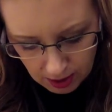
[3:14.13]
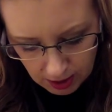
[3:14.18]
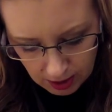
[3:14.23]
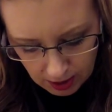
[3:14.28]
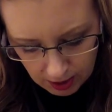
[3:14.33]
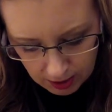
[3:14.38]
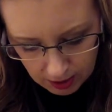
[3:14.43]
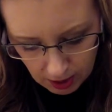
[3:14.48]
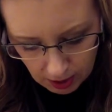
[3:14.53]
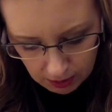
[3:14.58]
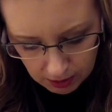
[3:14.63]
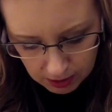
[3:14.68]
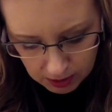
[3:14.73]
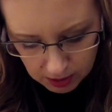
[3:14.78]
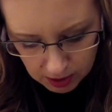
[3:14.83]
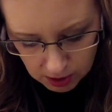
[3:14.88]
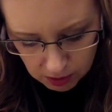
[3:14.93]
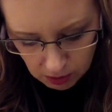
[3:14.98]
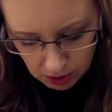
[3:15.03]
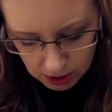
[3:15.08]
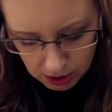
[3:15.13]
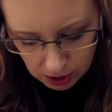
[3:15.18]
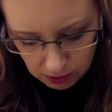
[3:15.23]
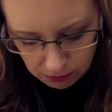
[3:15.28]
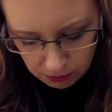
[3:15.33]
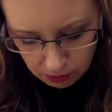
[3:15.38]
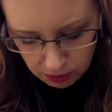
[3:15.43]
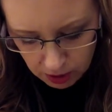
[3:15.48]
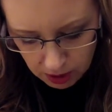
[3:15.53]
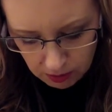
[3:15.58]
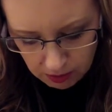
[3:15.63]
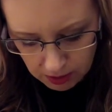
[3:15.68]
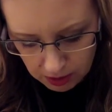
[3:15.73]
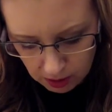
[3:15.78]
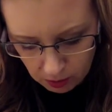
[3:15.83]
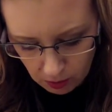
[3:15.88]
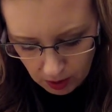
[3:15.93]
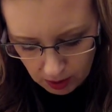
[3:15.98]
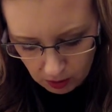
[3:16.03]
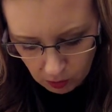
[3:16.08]
And I would swatch it for you, but
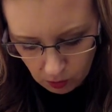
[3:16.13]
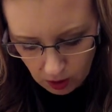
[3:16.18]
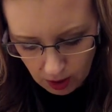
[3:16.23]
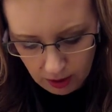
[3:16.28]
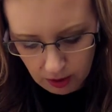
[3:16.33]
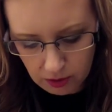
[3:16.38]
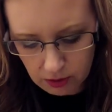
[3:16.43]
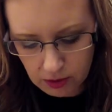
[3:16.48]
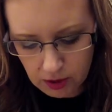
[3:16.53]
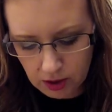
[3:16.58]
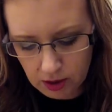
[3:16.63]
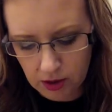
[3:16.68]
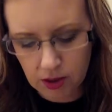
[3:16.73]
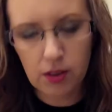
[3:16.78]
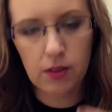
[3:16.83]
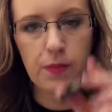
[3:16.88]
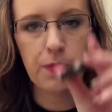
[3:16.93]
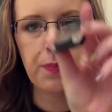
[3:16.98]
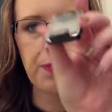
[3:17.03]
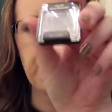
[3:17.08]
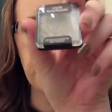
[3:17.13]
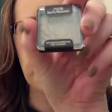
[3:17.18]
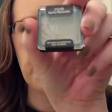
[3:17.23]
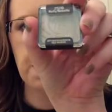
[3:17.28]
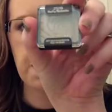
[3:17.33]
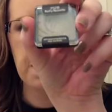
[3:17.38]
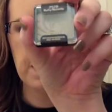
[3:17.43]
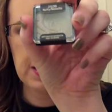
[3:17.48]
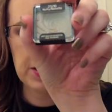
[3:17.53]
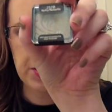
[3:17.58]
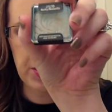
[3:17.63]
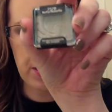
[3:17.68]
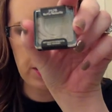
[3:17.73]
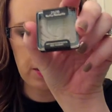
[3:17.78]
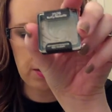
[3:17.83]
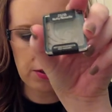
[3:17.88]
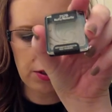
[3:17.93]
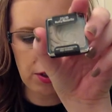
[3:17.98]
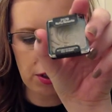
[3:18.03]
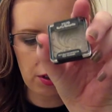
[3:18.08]
the Wet n Wild
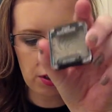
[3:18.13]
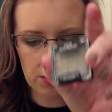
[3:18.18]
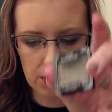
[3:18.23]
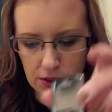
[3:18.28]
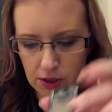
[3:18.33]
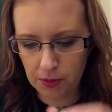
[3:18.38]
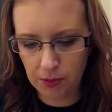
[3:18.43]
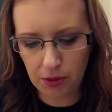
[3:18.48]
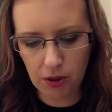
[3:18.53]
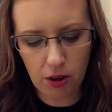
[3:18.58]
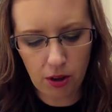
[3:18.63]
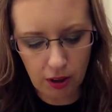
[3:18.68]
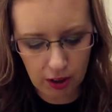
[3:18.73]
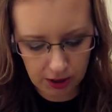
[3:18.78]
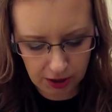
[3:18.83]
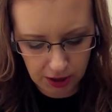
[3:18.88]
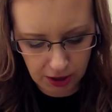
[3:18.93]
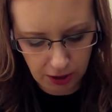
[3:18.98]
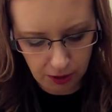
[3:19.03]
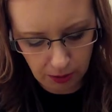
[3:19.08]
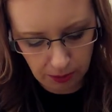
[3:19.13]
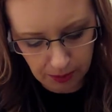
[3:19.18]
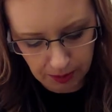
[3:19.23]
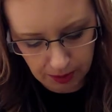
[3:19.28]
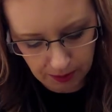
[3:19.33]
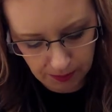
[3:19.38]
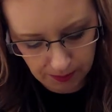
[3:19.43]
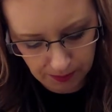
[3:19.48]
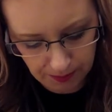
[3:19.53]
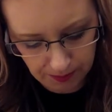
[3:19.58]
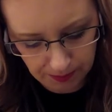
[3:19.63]
shadows are super hard to open.